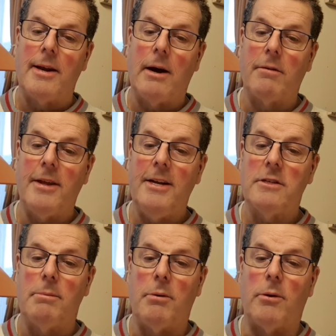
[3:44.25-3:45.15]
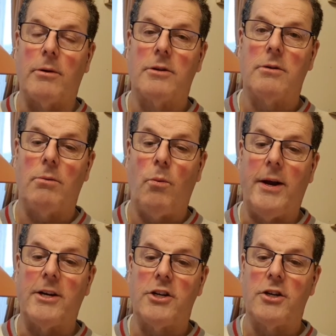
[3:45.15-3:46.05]
Now these are books
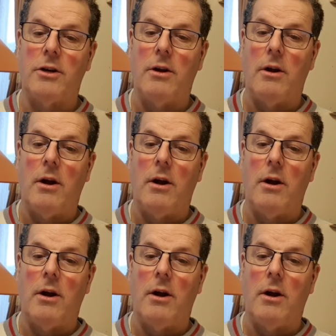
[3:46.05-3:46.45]
which